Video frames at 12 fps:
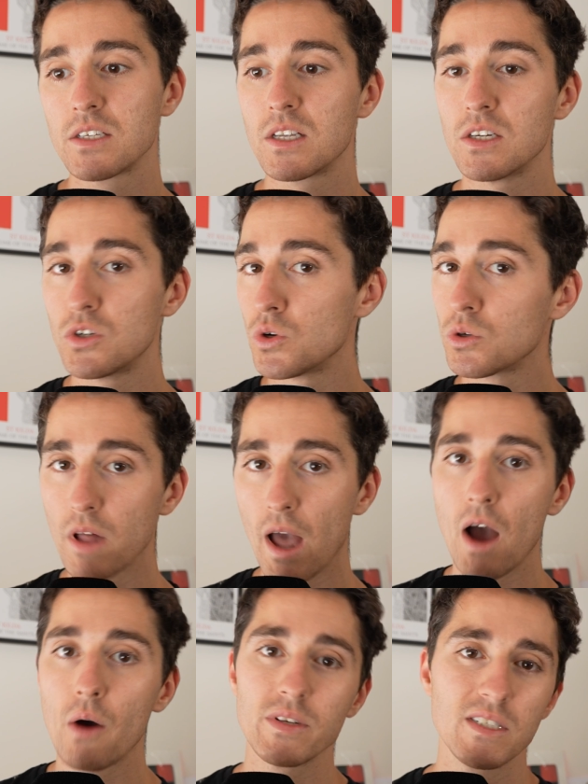the Dougal
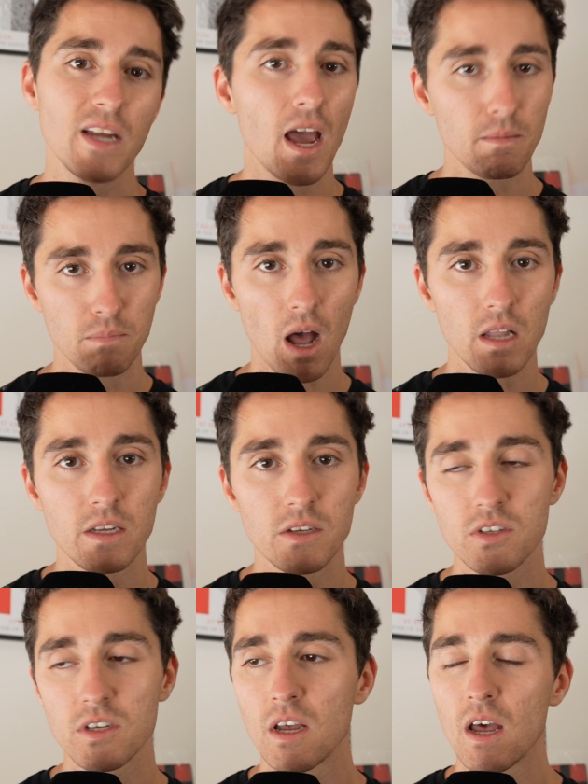Howards, Dan Butlers.